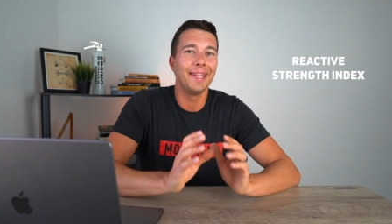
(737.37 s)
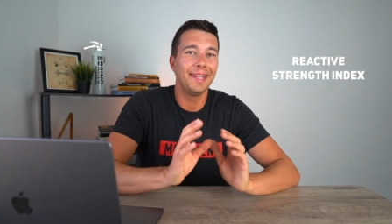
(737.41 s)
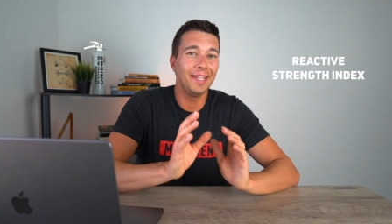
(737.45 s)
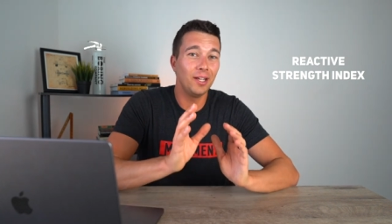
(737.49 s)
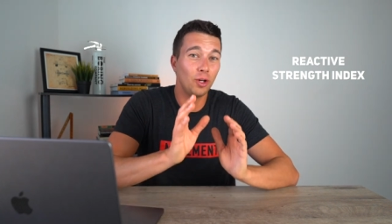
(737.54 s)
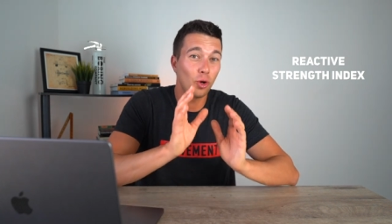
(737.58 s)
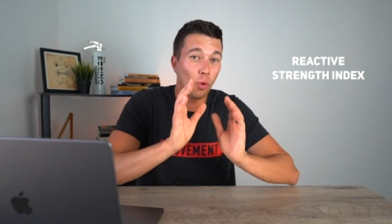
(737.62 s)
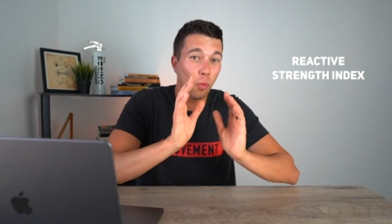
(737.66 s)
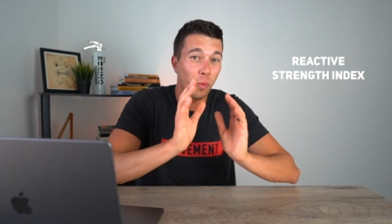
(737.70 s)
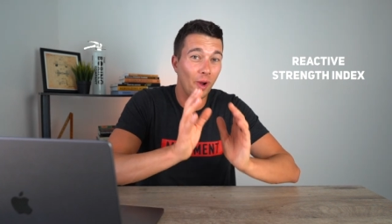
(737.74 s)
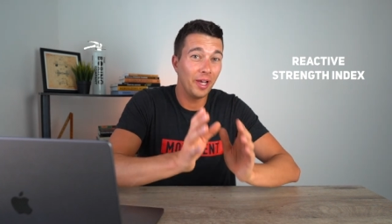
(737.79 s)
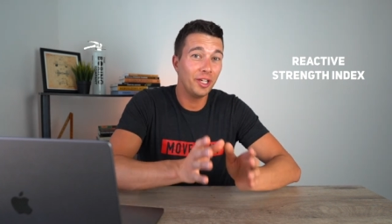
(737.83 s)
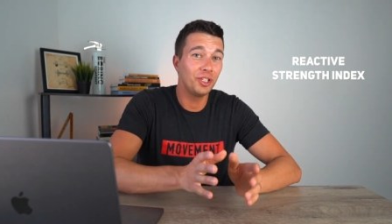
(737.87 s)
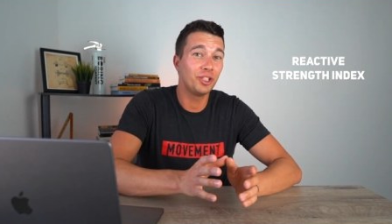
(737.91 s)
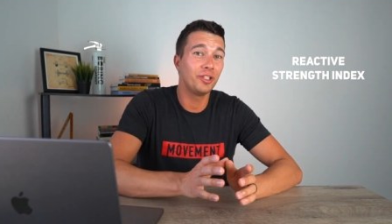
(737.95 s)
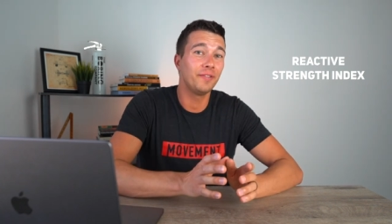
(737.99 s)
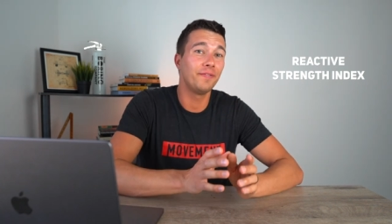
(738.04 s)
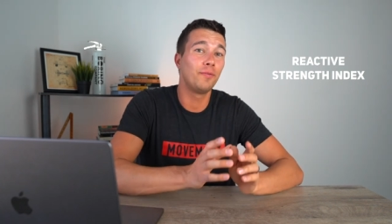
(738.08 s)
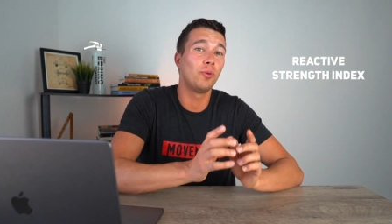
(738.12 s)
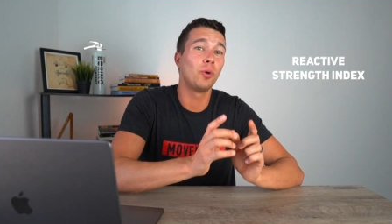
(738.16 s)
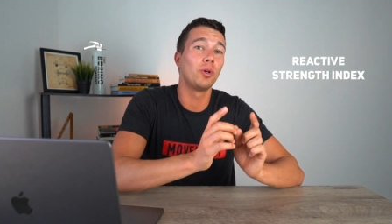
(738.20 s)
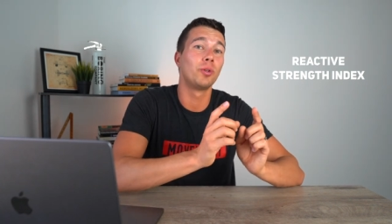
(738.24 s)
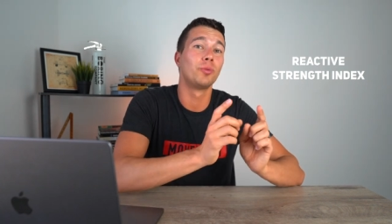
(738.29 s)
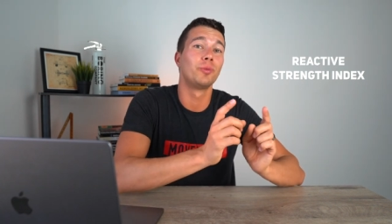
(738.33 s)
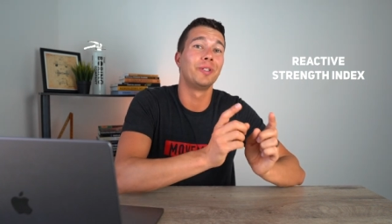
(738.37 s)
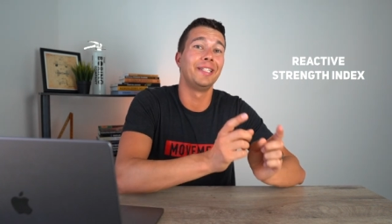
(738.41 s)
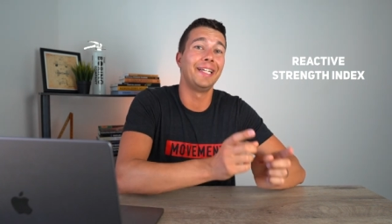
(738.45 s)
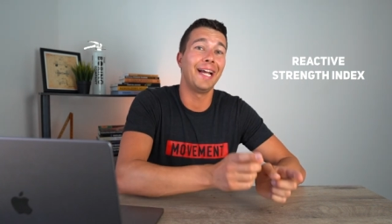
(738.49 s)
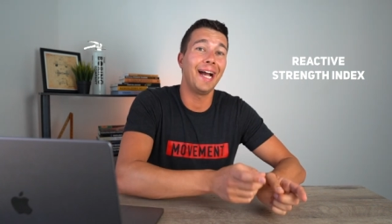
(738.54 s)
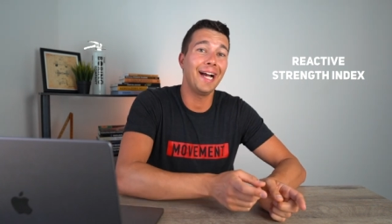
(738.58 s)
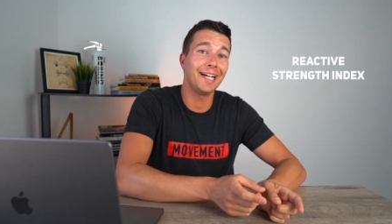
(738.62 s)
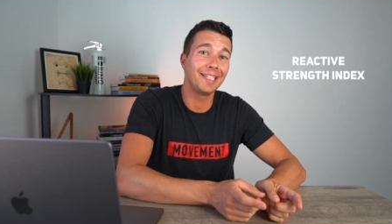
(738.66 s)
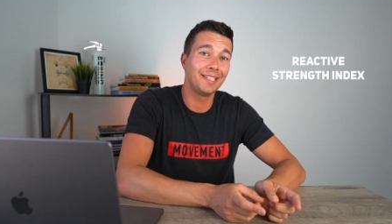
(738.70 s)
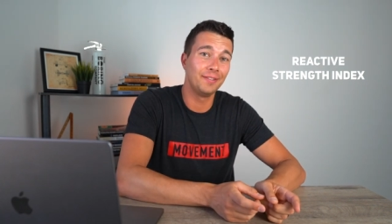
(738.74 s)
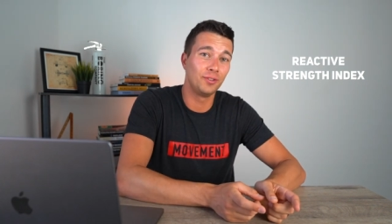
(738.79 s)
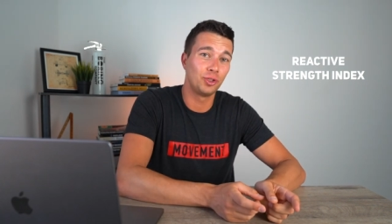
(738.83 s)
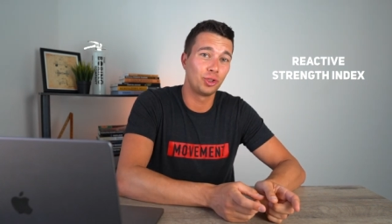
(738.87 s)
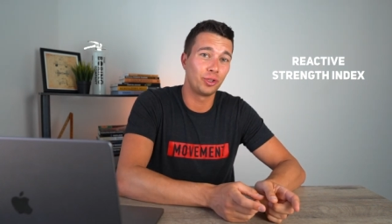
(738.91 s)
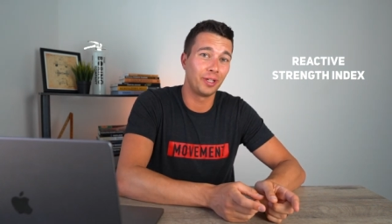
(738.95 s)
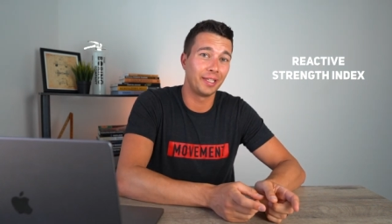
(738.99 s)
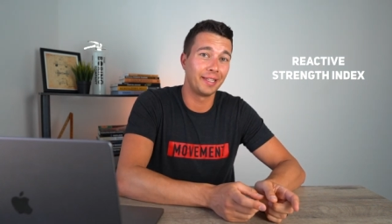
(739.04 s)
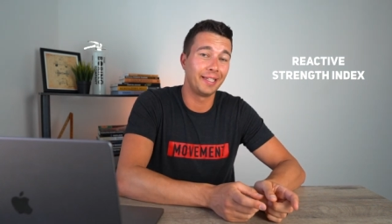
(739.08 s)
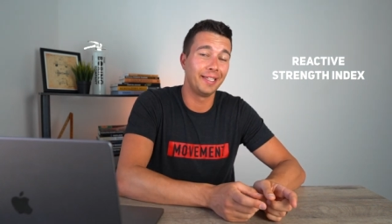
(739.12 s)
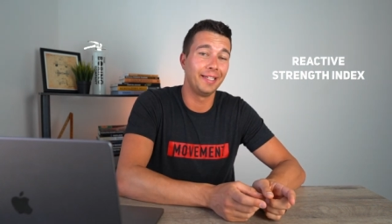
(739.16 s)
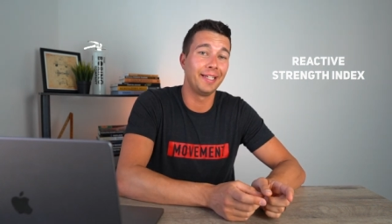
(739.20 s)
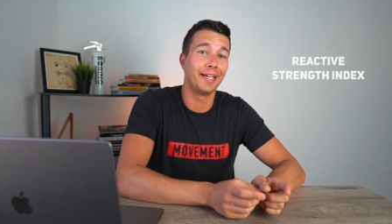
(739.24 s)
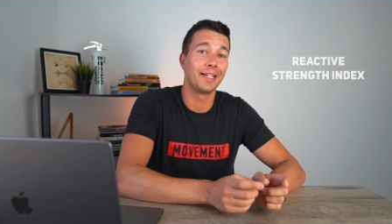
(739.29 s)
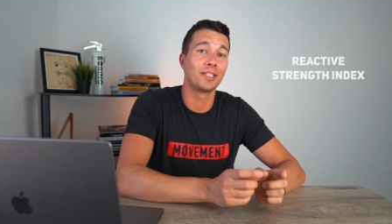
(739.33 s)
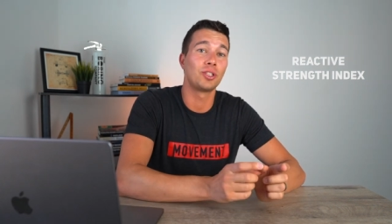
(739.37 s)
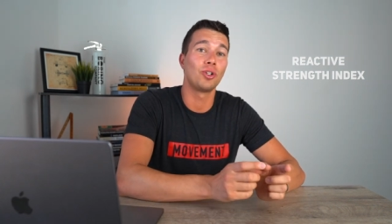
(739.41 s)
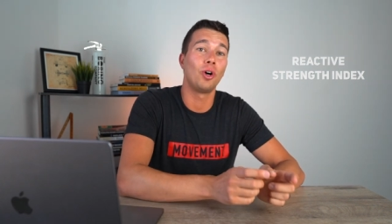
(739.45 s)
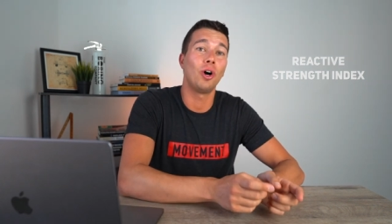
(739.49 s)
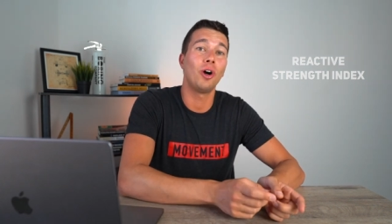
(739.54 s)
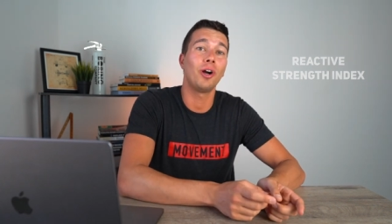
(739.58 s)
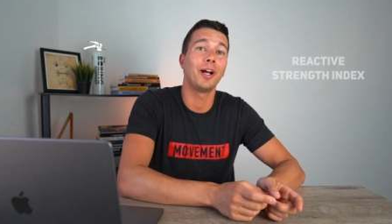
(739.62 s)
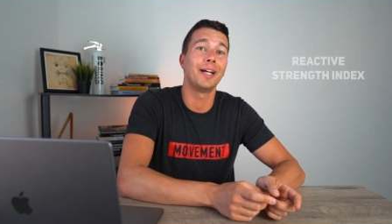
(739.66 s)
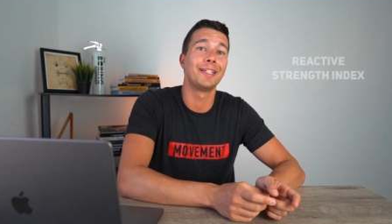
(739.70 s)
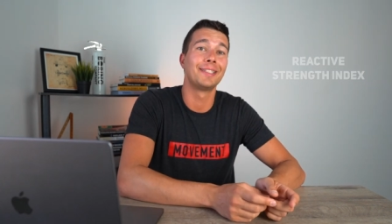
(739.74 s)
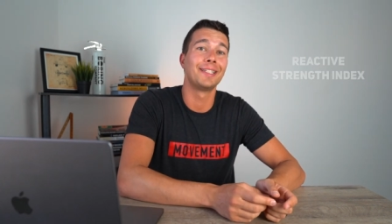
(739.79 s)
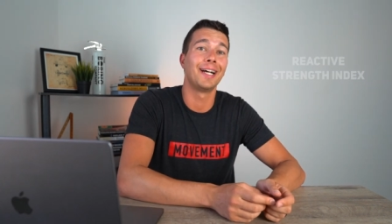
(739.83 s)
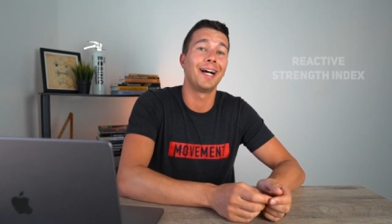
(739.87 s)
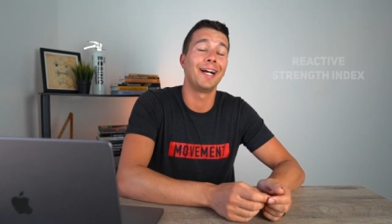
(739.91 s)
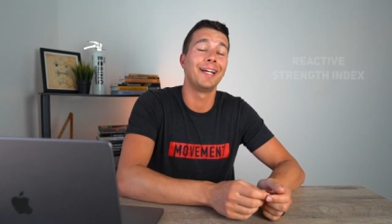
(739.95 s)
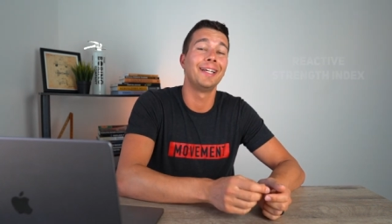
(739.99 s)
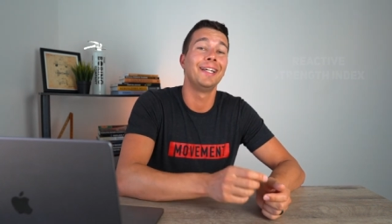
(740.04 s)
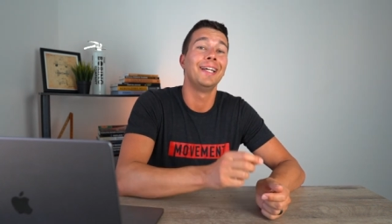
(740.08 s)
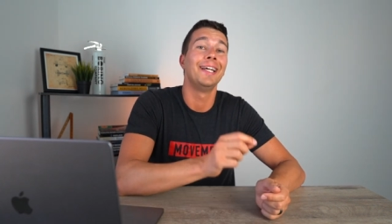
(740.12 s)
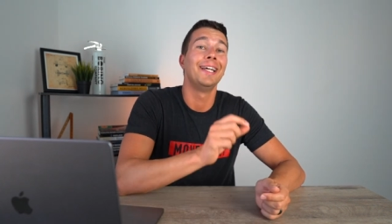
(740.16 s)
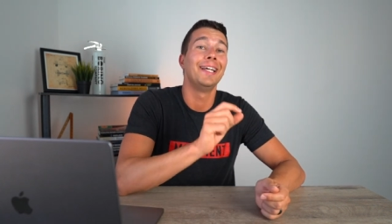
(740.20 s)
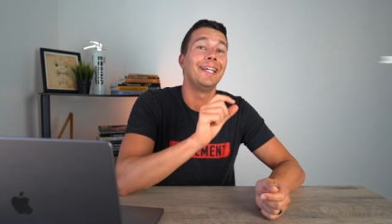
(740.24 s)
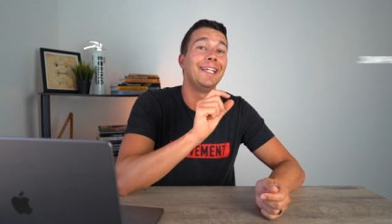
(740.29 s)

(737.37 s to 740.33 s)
The equation for reactive strength index, R S I,